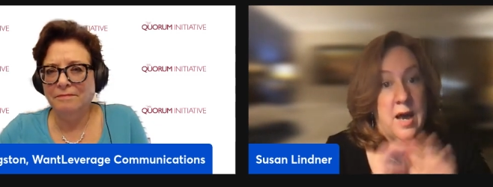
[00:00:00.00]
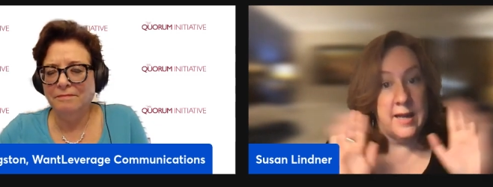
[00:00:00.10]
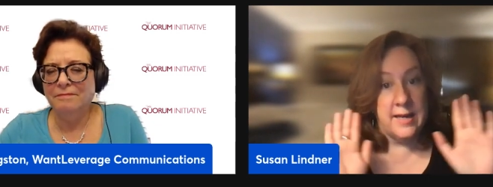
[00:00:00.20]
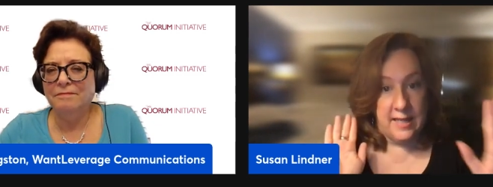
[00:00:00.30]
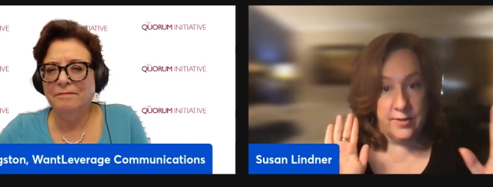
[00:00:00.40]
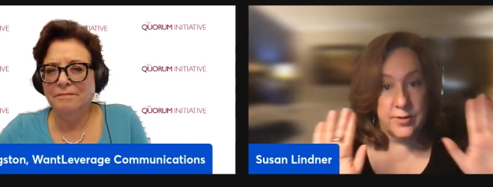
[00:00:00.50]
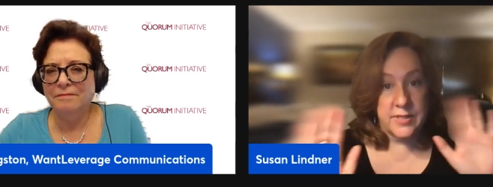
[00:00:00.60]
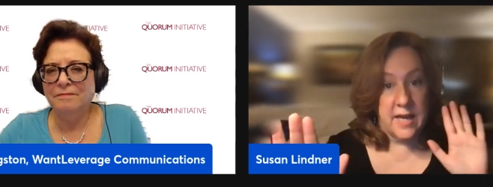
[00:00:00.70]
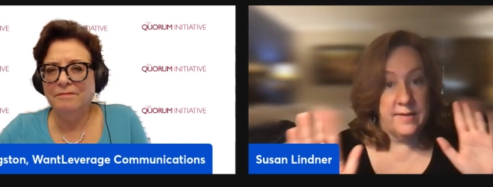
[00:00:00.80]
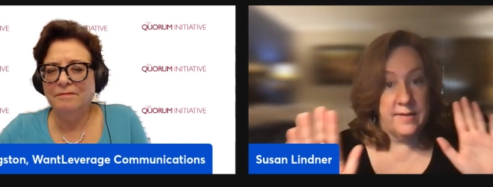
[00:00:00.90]
Speaker 1: On either
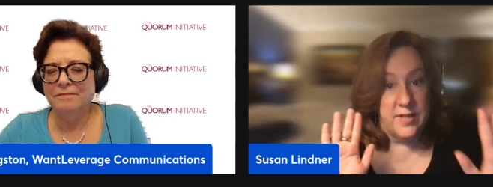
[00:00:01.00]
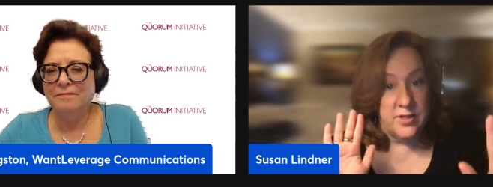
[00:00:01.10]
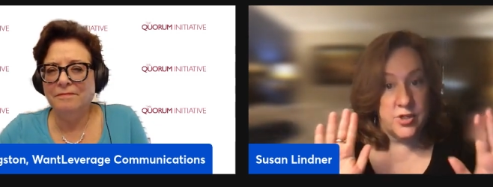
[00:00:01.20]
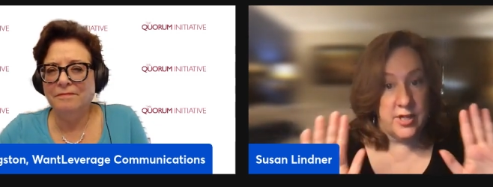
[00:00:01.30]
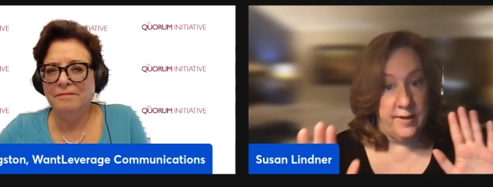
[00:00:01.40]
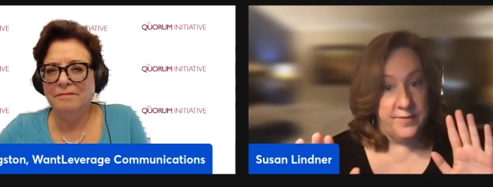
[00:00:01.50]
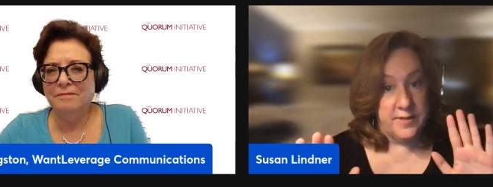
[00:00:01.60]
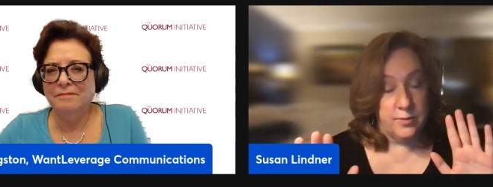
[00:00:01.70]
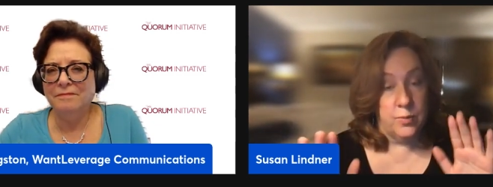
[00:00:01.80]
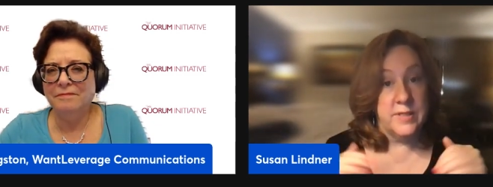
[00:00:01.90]
side of this
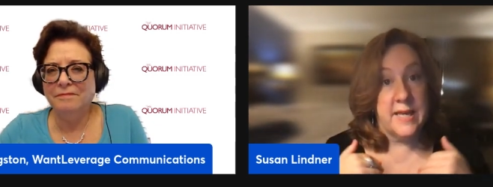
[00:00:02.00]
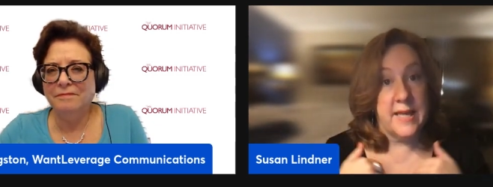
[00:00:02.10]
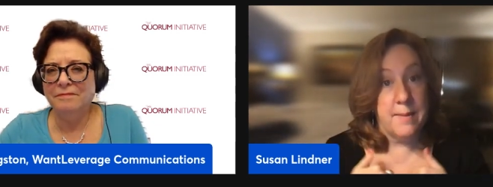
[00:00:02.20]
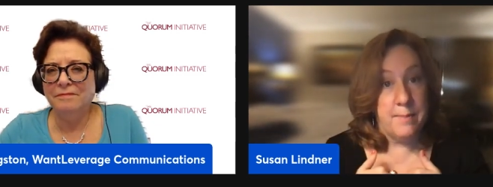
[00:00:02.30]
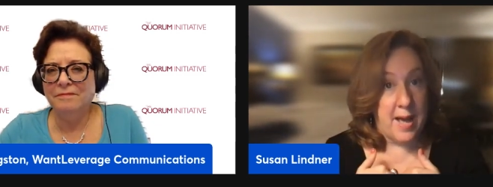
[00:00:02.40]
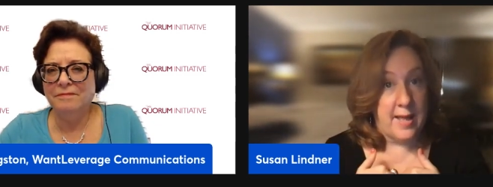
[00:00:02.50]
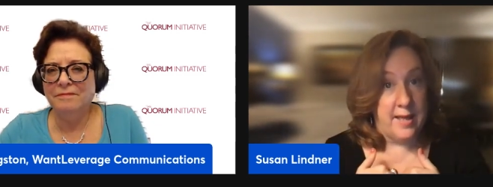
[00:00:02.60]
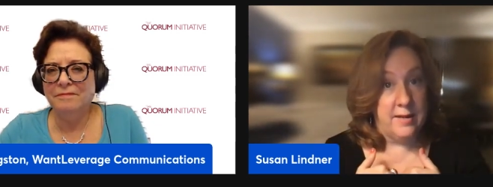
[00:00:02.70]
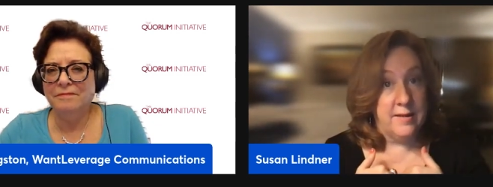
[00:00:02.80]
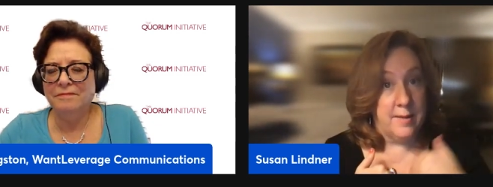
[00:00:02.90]
shift, once I get buy
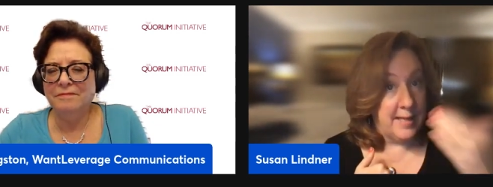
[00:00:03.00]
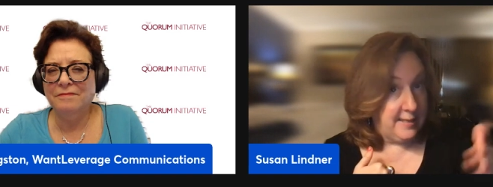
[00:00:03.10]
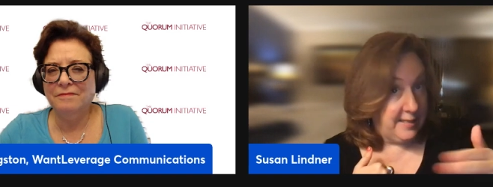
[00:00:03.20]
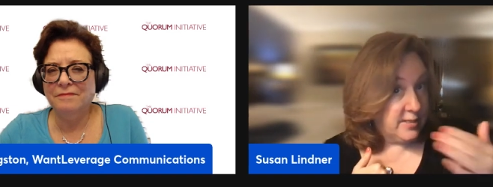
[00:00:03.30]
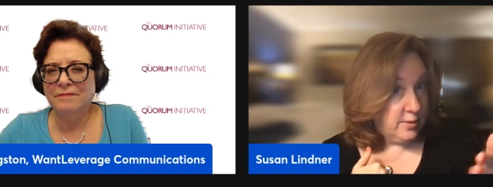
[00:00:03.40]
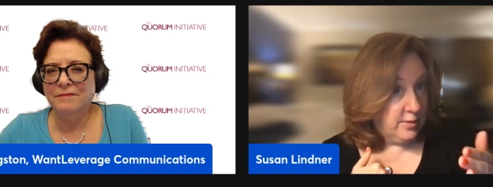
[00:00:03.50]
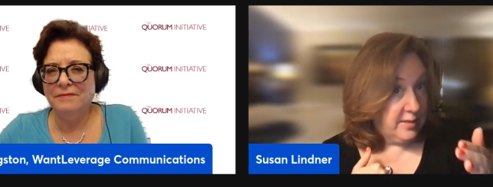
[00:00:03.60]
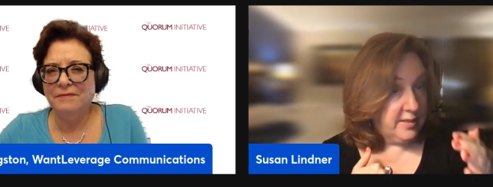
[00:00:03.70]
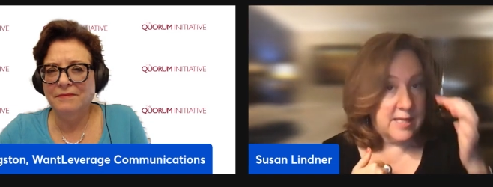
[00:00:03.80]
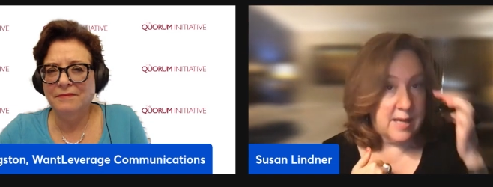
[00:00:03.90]
in that my
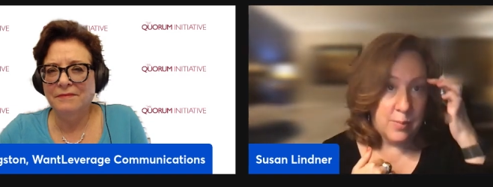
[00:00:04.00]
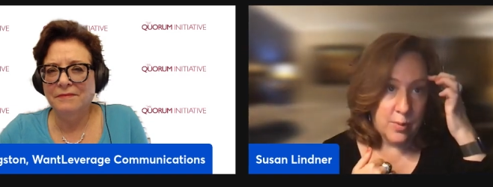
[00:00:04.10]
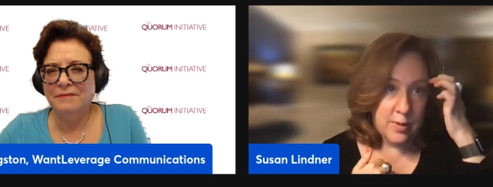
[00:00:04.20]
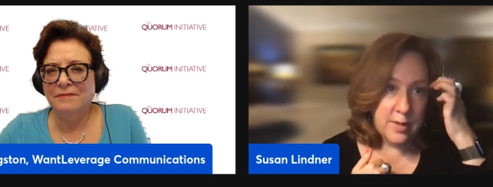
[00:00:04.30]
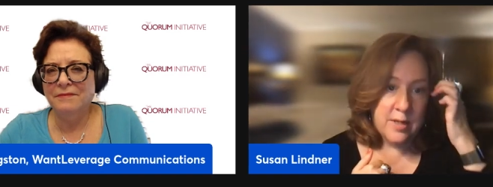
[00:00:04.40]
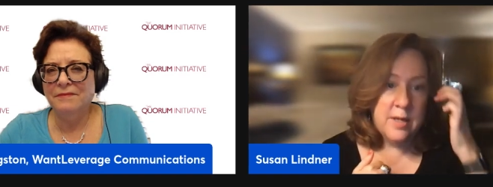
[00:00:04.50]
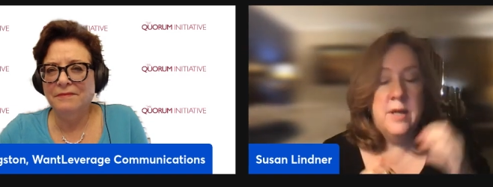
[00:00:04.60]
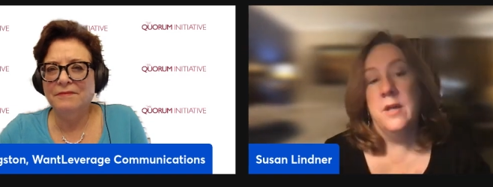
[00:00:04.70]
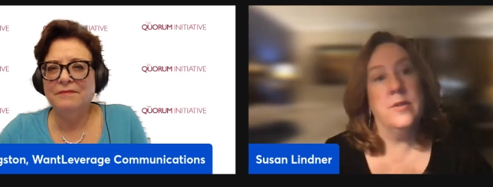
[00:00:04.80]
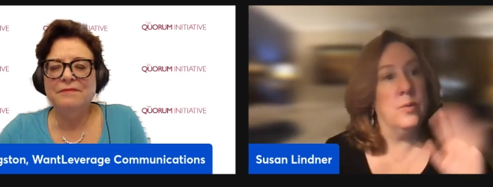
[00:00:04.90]
listener is on board,
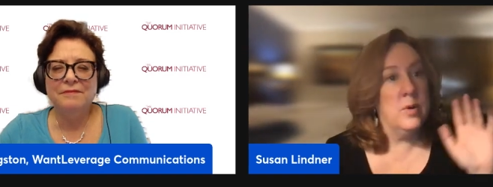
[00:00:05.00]
there will